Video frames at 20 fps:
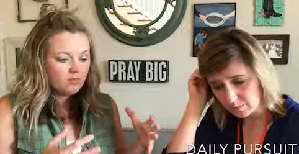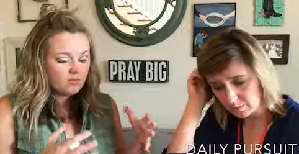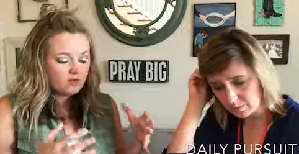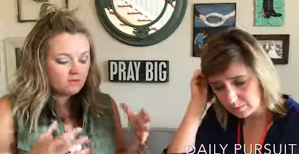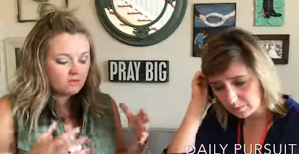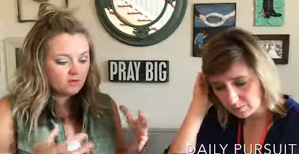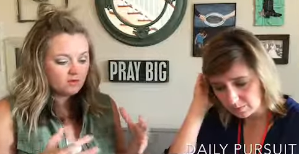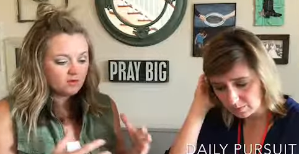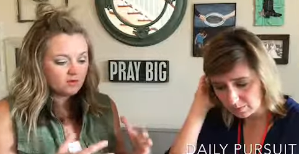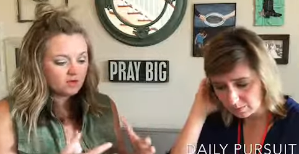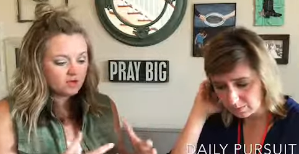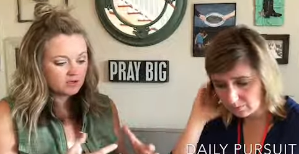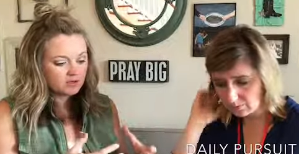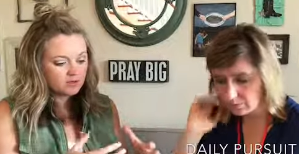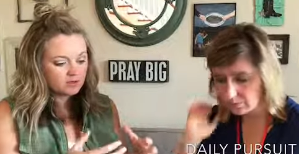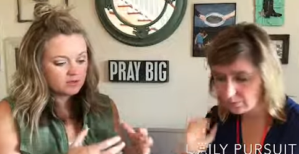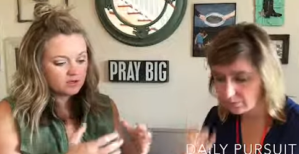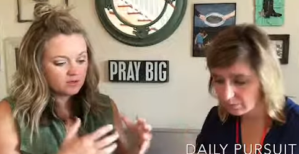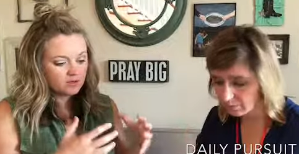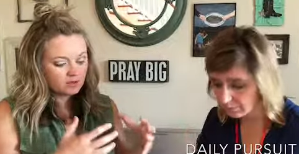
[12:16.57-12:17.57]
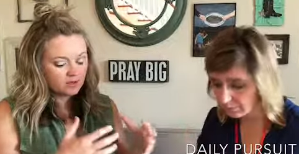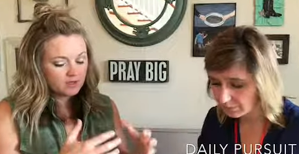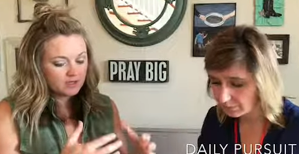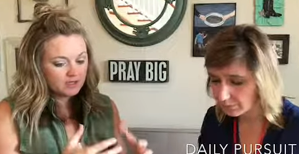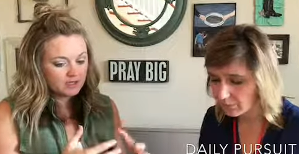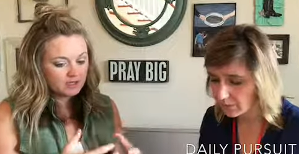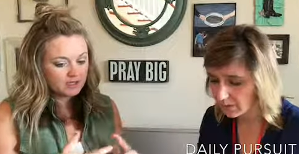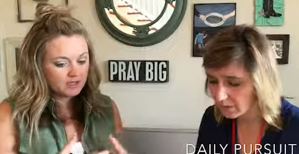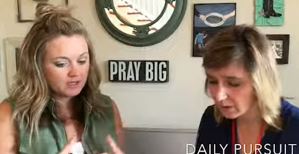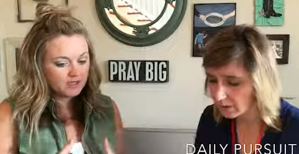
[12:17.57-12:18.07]
Speaker 1: a few years ago
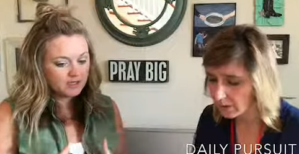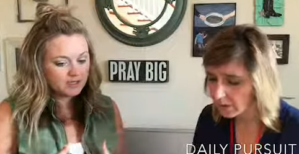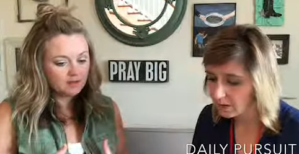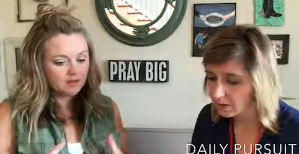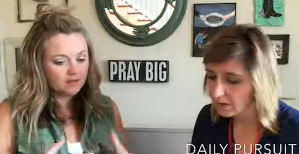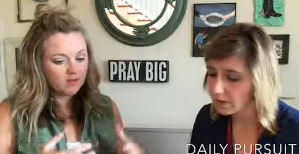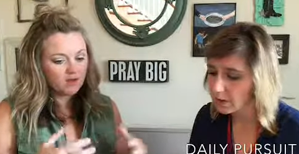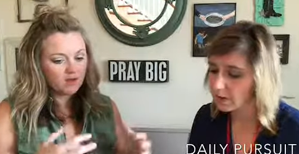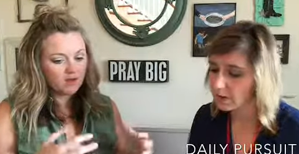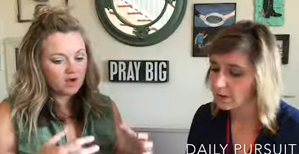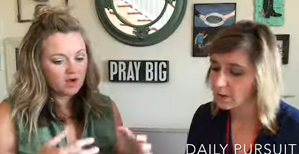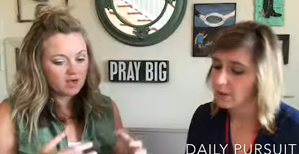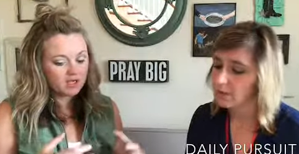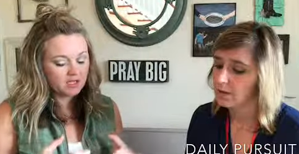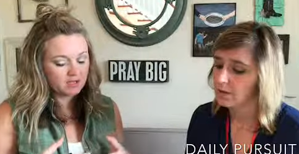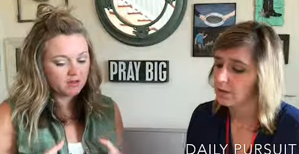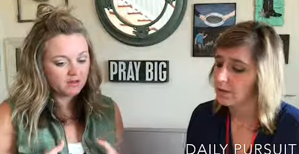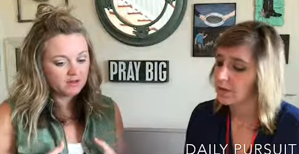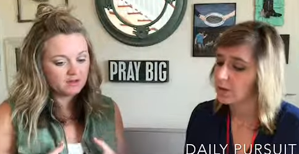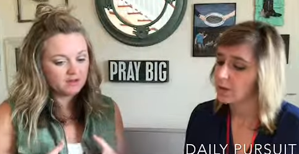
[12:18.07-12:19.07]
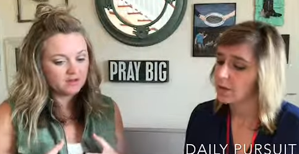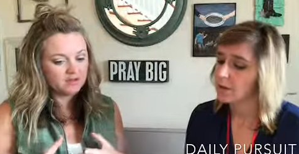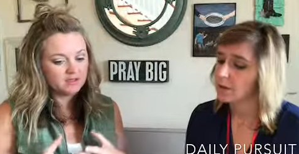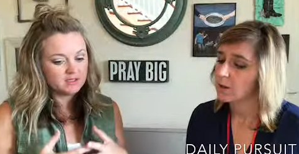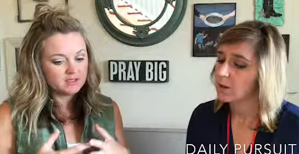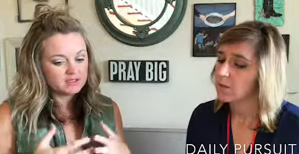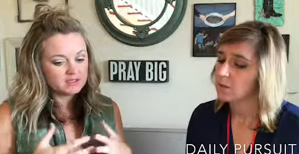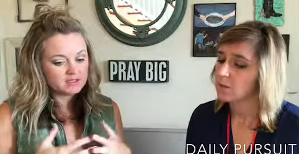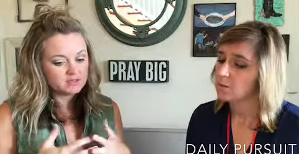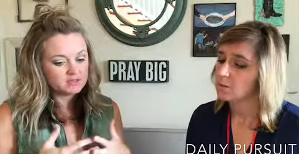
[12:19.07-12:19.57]
really brought you into
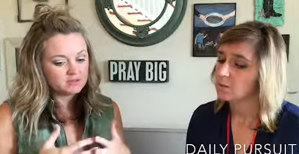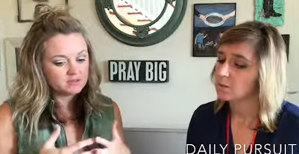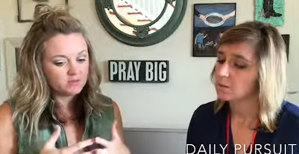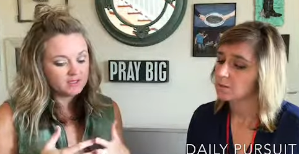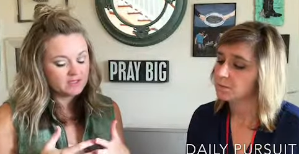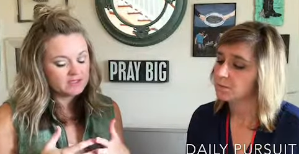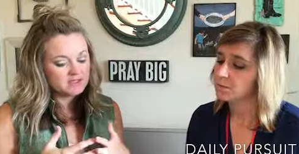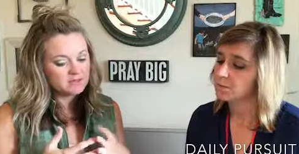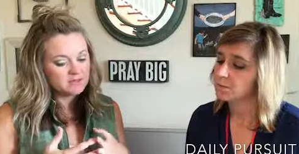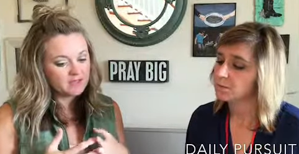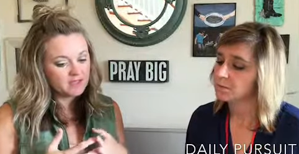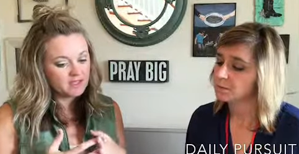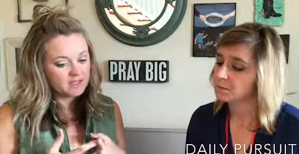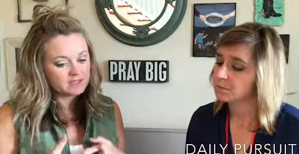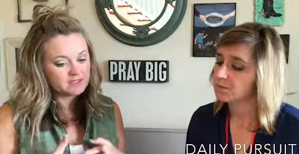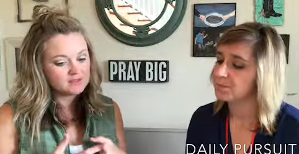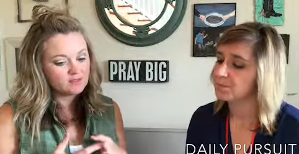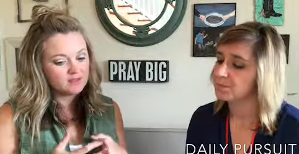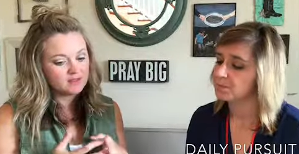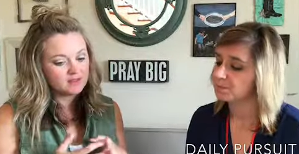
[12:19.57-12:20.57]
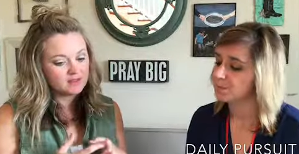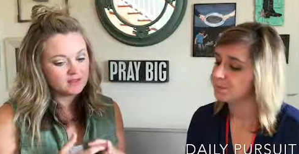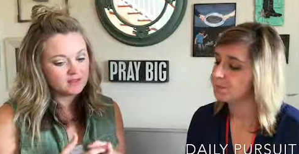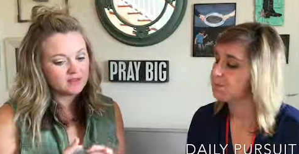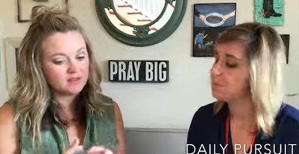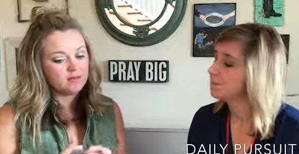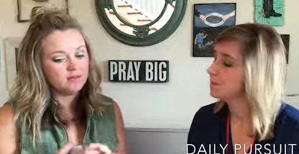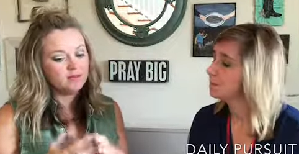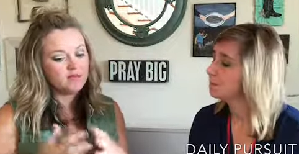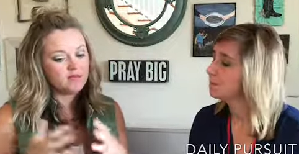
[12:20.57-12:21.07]
this sweet space with
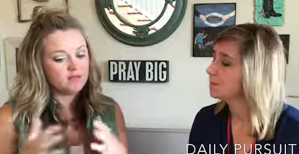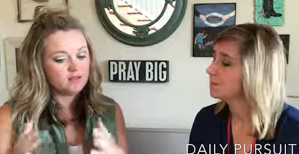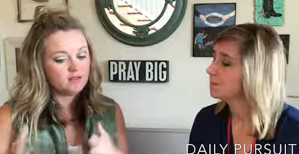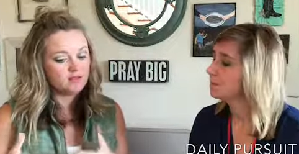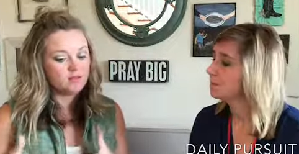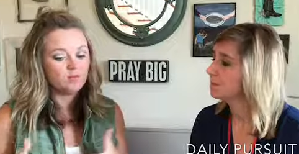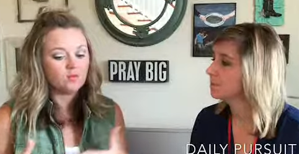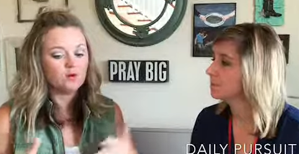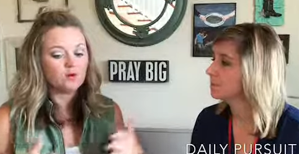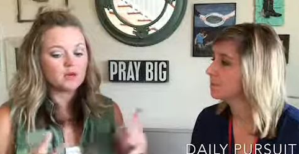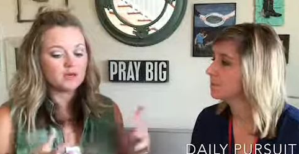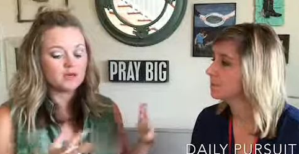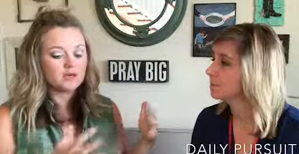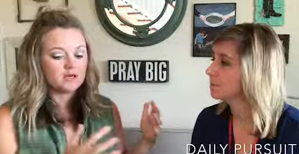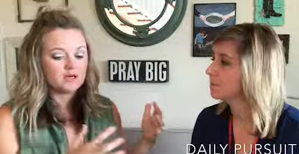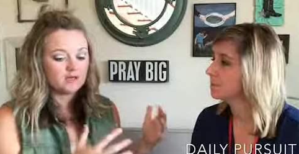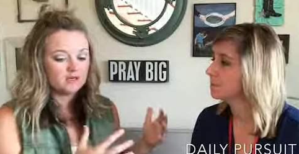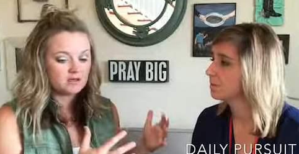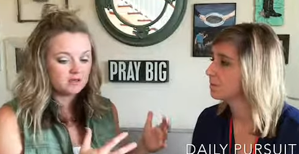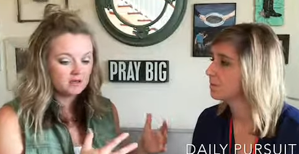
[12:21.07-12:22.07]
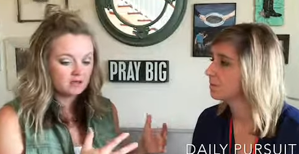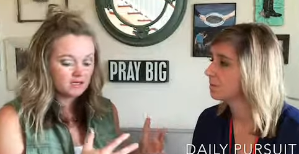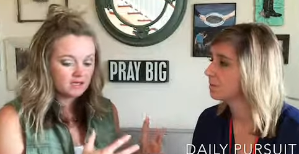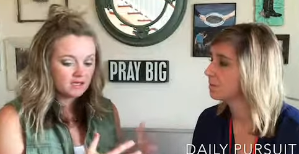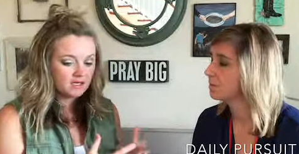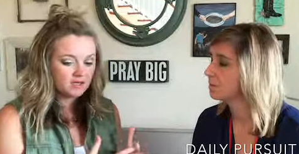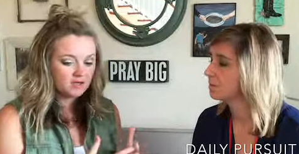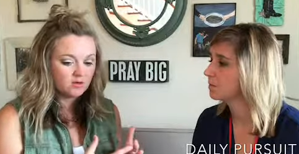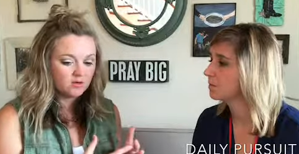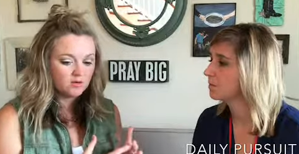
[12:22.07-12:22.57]
Him in the Word, and,
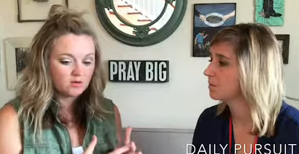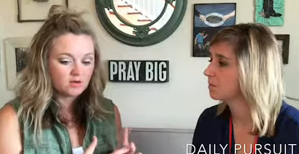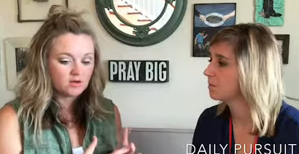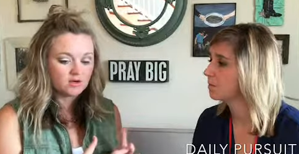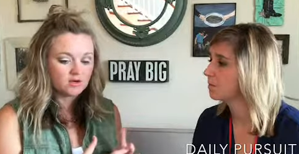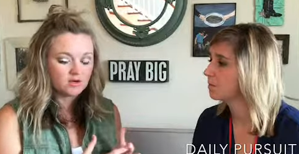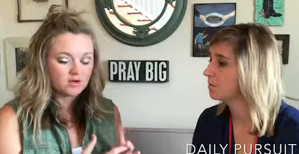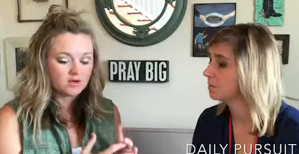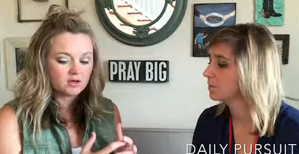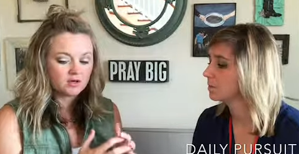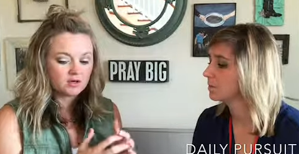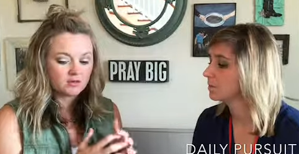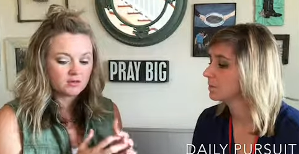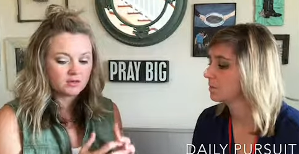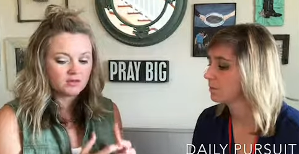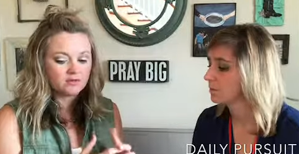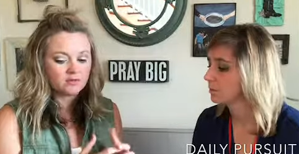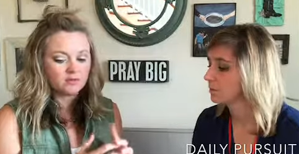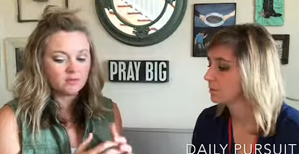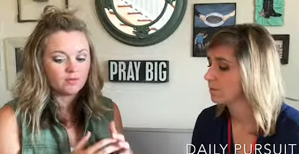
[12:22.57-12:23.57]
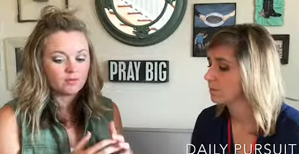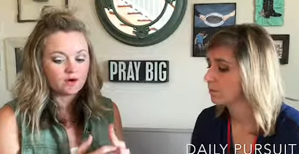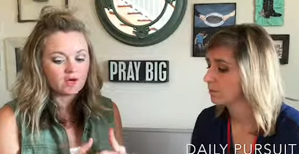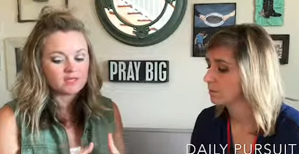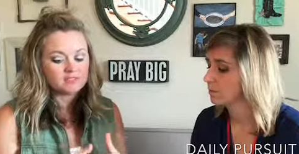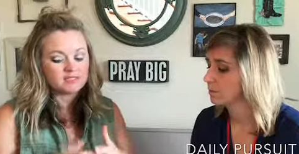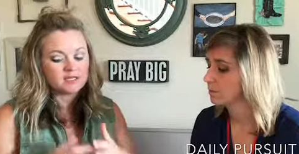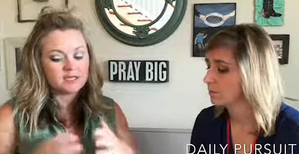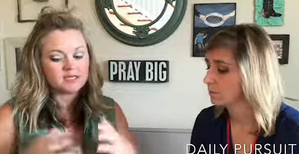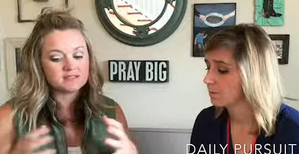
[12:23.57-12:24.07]
and you were going through a
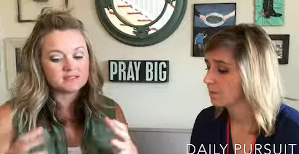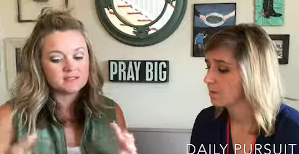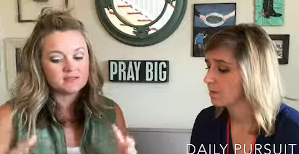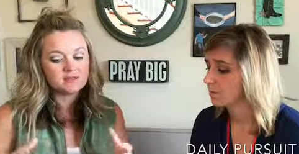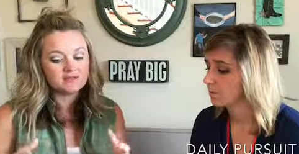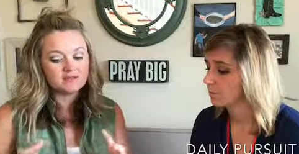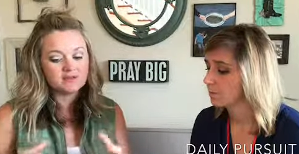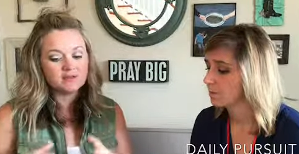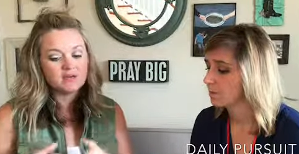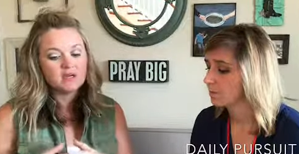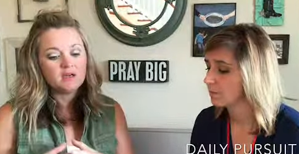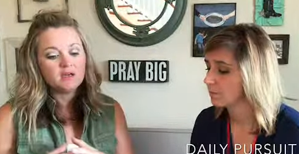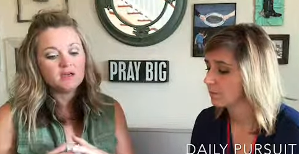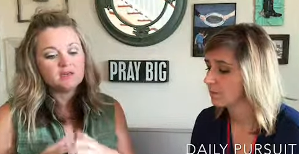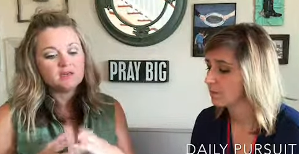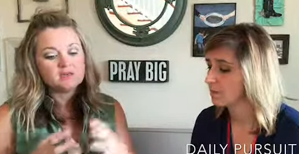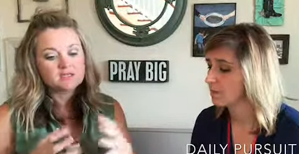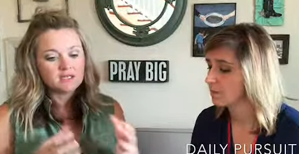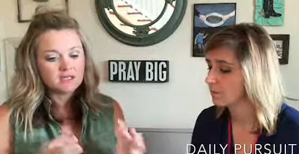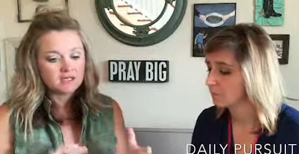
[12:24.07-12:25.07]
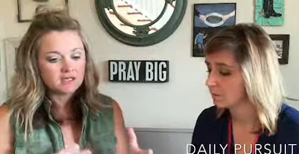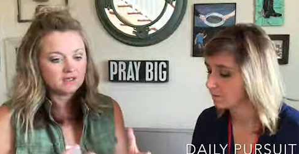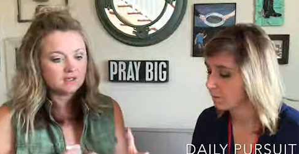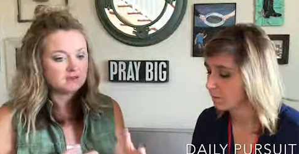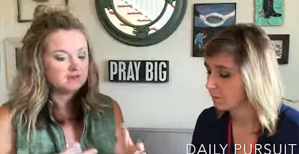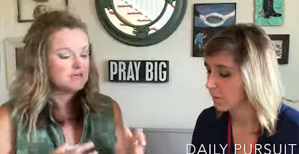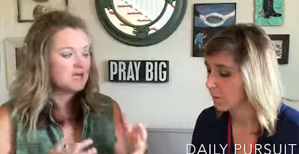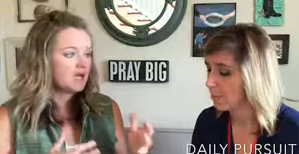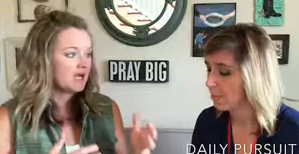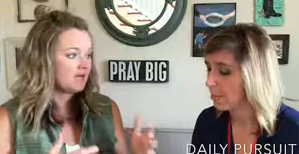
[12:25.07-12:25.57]
process of
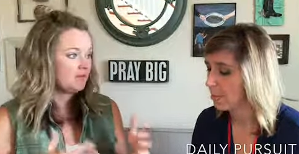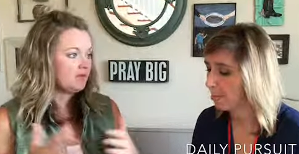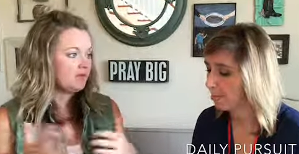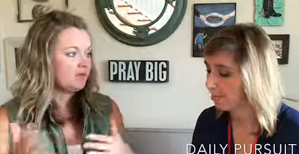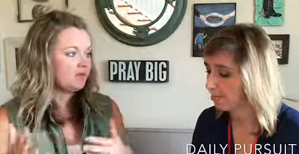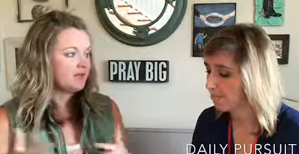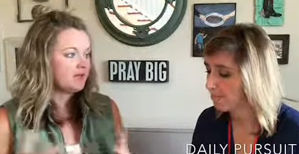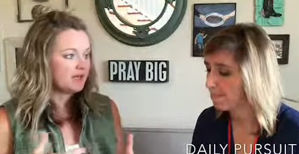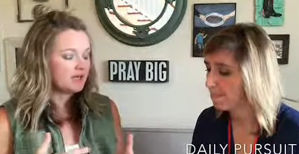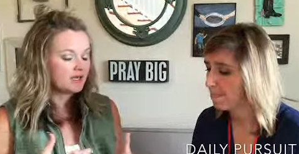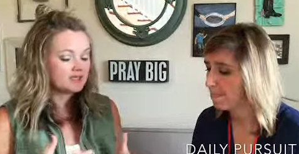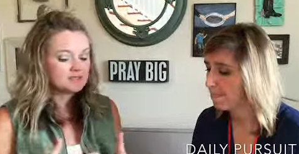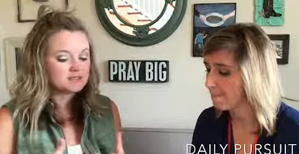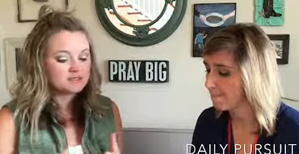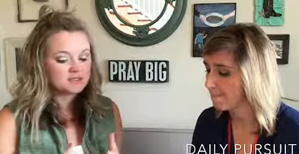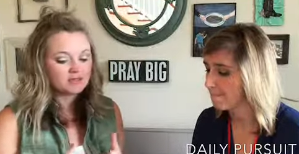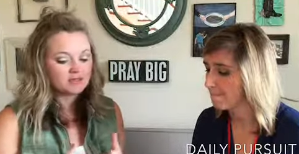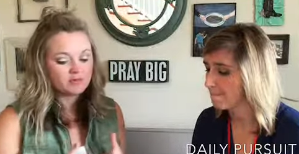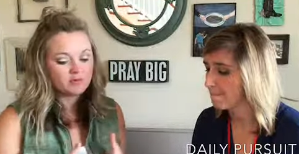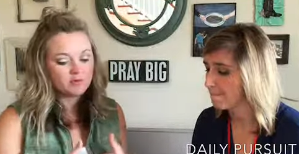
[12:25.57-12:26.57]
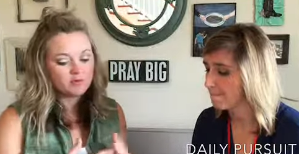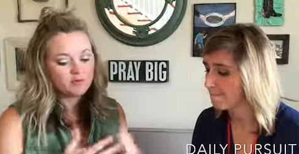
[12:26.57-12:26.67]
setting time and that kind of stuff.